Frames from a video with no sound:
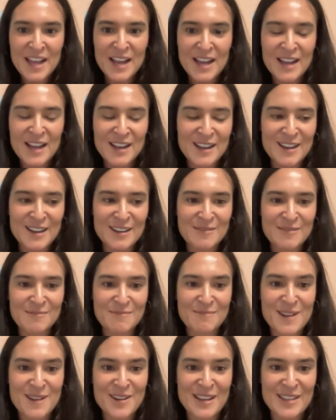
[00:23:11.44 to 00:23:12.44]

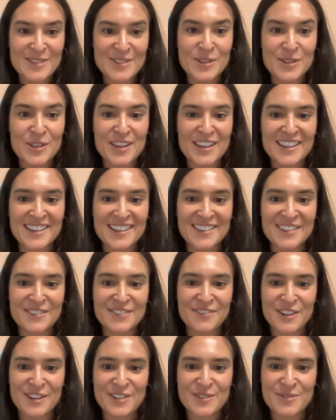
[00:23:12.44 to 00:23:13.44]
Okay, so the
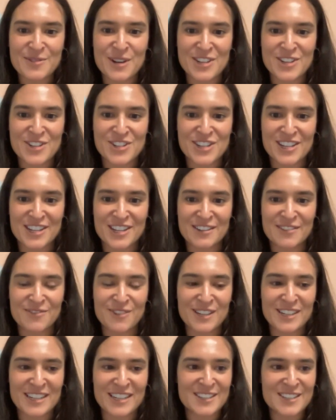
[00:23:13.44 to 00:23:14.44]
first question of
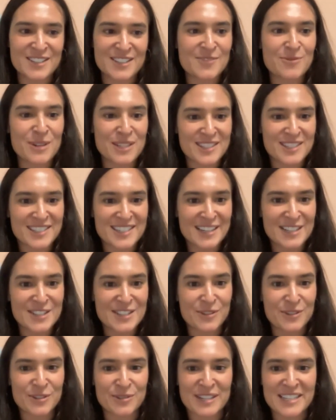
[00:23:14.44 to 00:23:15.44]
what's next
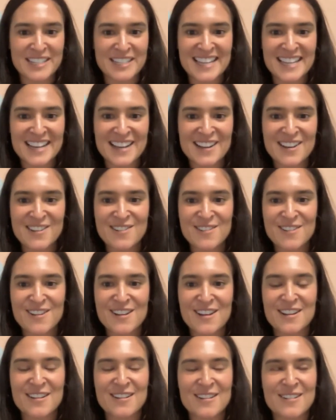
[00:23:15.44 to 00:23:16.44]
for resale.
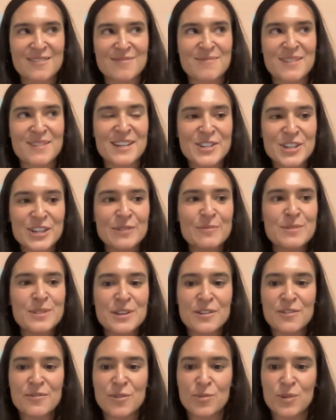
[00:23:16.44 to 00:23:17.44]
In terms
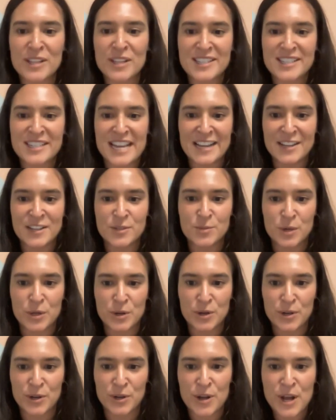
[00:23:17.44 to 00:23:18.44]
of what's next,
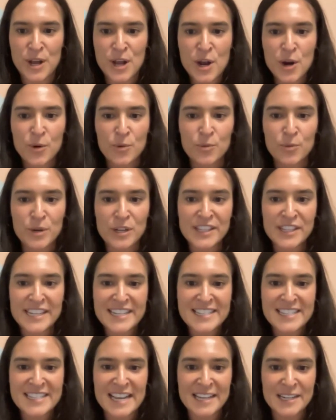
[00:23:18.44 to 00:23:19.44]
we're really
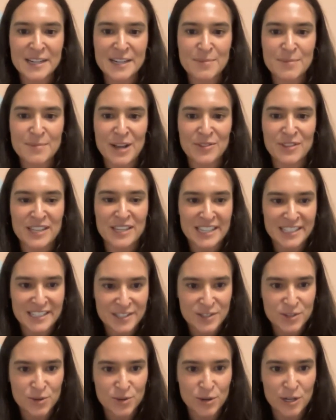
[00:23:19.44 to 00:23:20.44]
excited about the
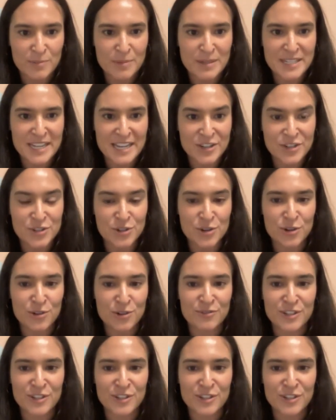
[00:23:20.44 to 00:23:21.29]
in-store potential